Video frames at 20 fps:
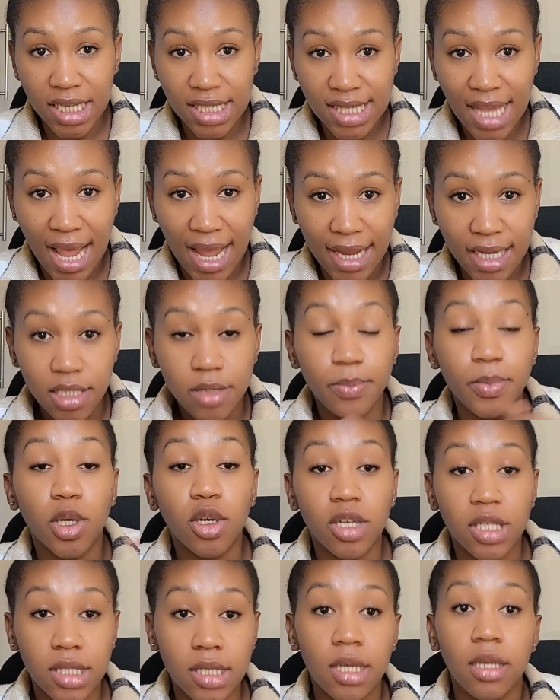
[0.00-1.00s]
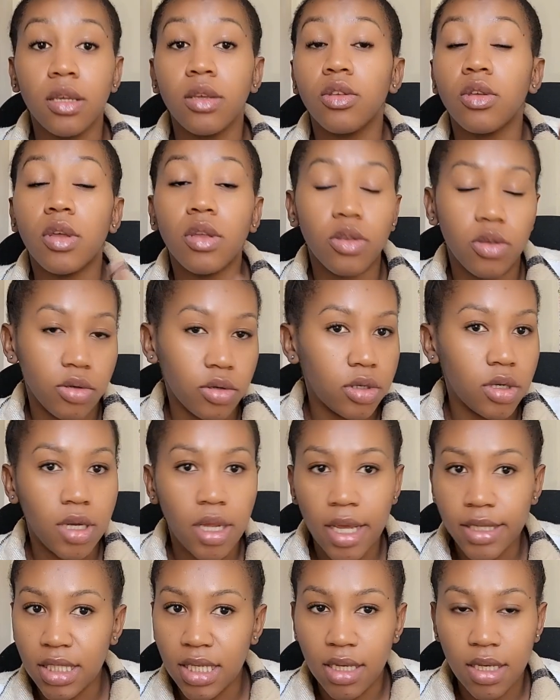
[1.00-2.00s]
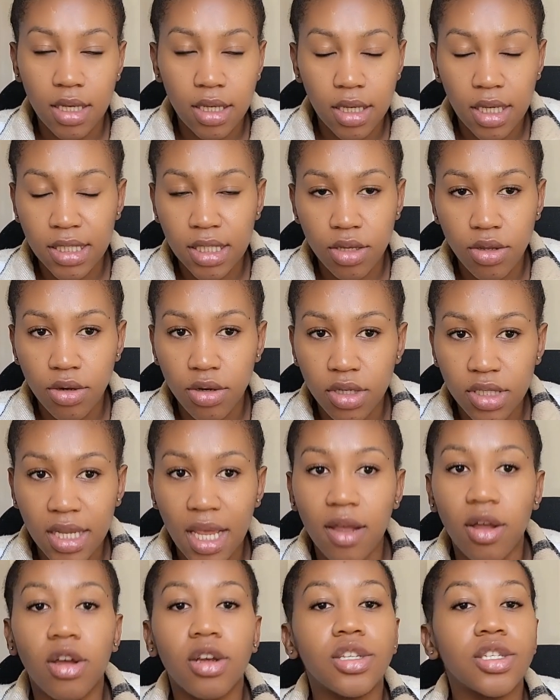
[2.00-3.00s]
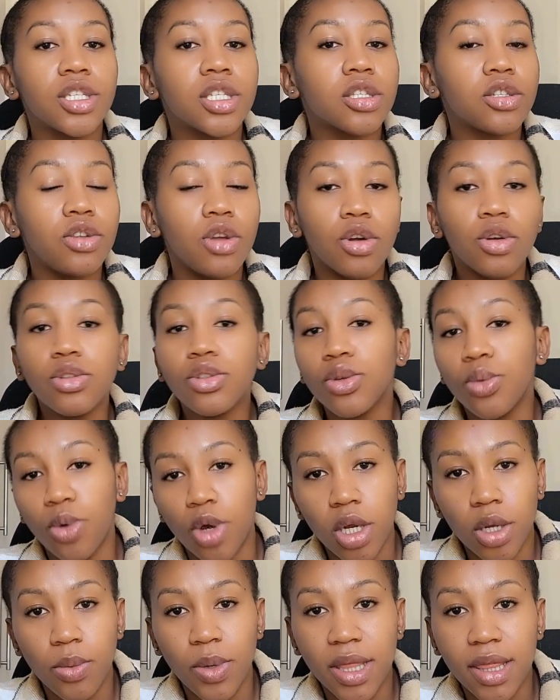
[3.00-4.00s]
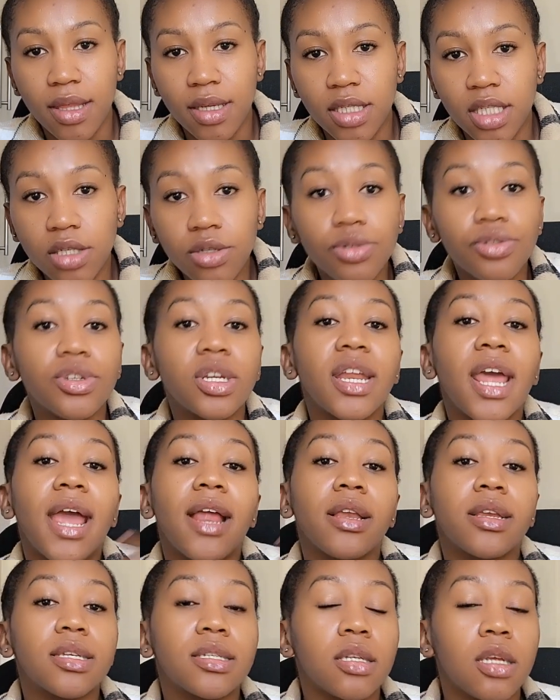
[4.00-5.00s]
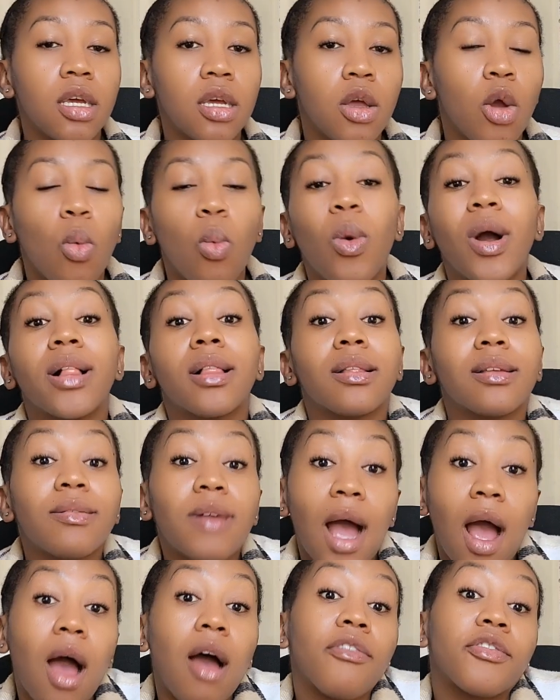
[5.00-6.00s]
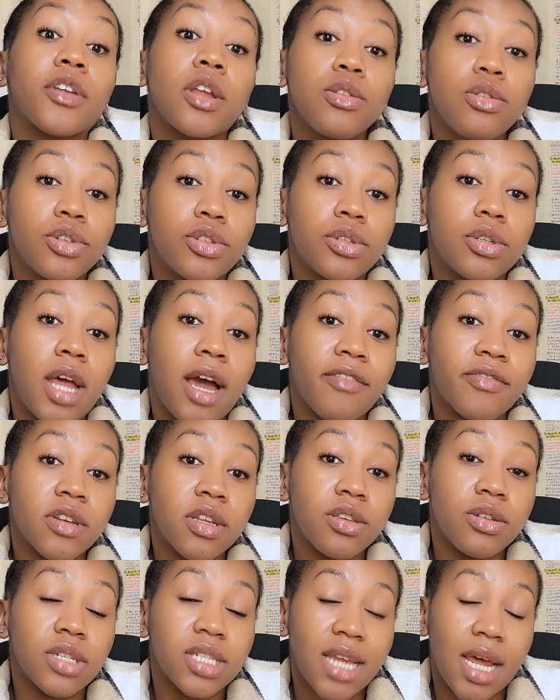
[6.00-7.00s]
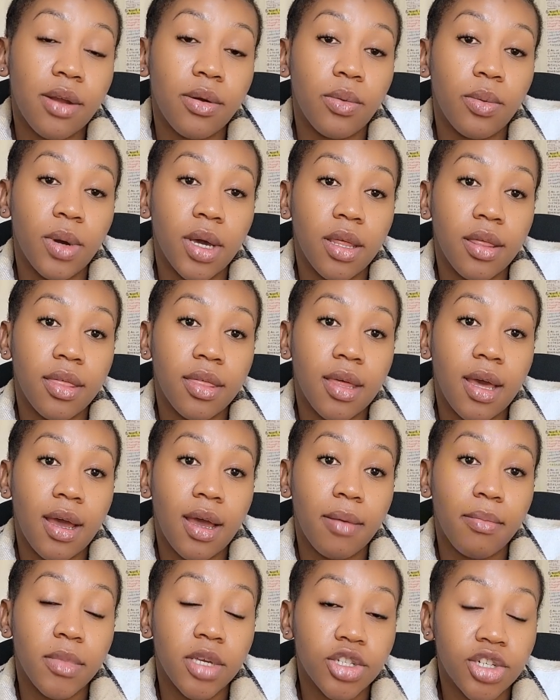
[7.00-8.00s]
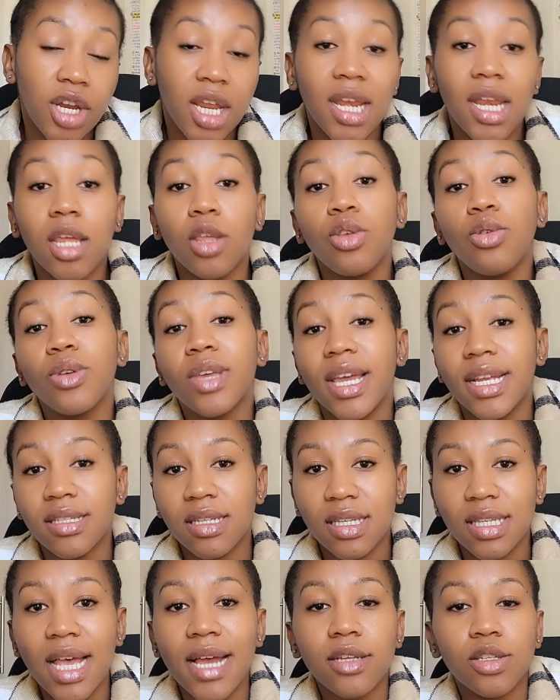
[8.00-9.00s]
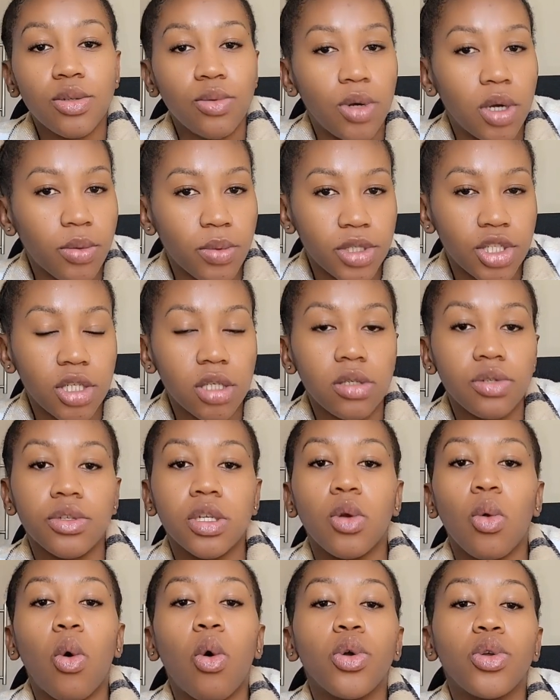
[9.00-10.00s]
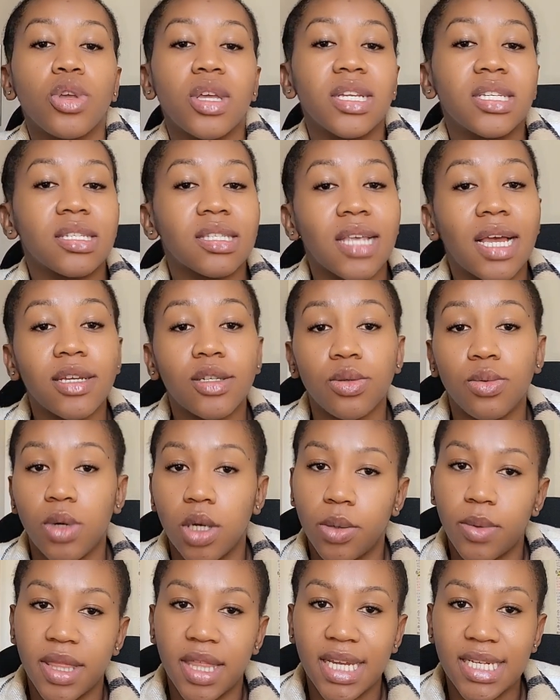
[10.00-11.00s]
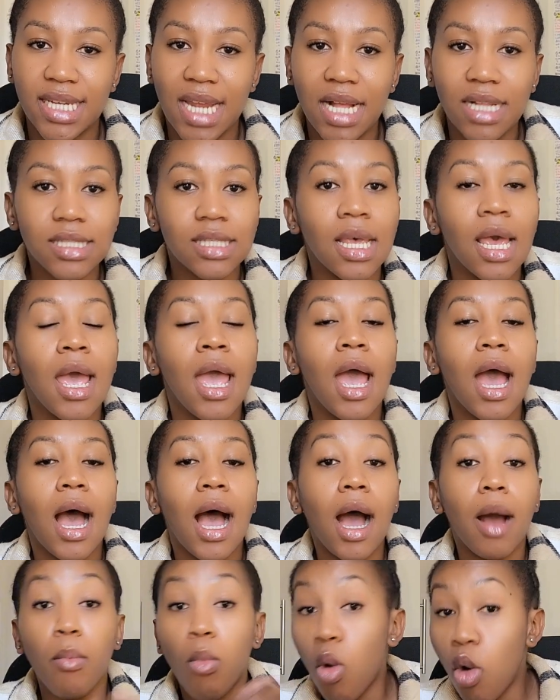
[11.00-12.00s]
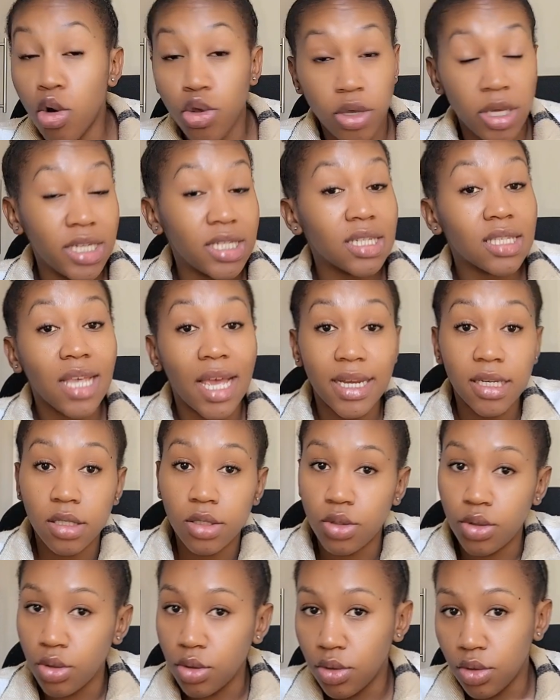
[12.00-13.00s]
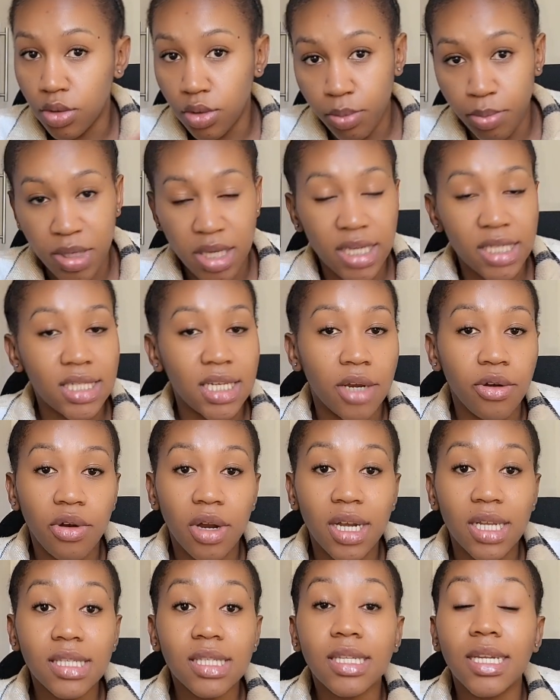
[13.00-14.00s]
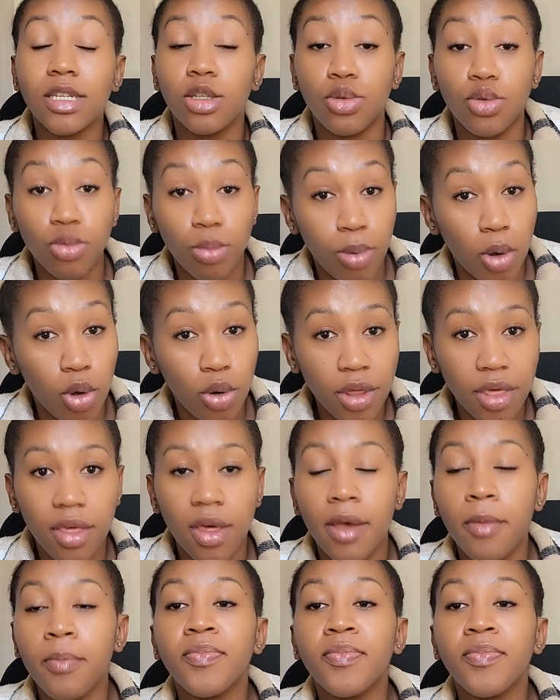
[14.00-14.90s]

side, because as a neuropsychologist, you're going to work with children, and well, after you're done with the training, you can decide to work with children, or you can decide to work with adults, or you can decide to be a generalist and do both.